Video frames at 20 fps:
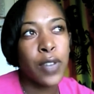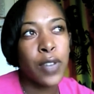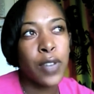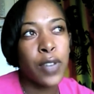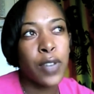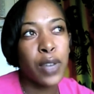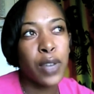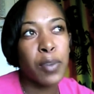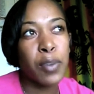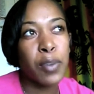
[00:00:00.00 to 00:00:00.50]
I
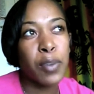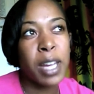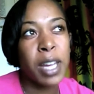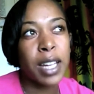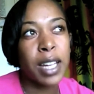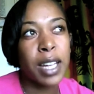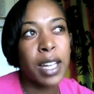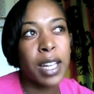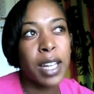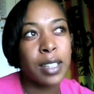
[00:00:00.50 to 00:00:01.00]
think for
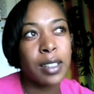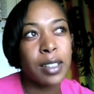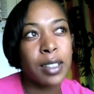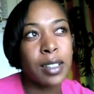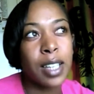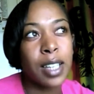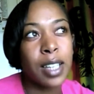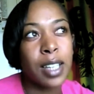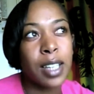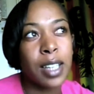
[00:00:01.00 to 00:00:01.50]
me,
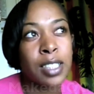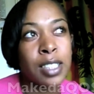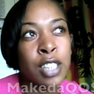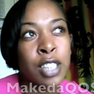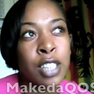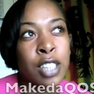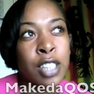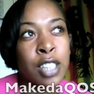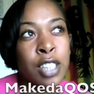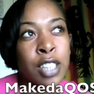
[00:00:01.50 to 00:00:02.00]
it's the
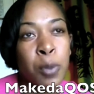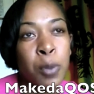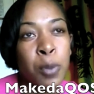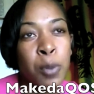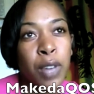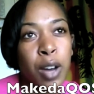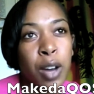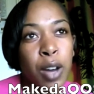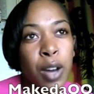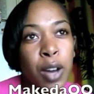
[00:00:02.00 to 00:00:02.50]
type of
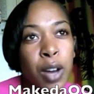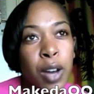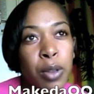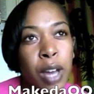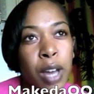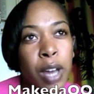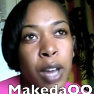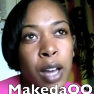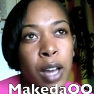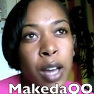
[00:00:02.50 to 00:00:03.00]
girl
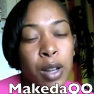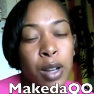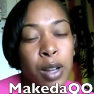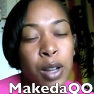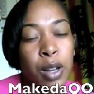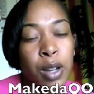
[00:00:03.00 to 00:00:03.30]
that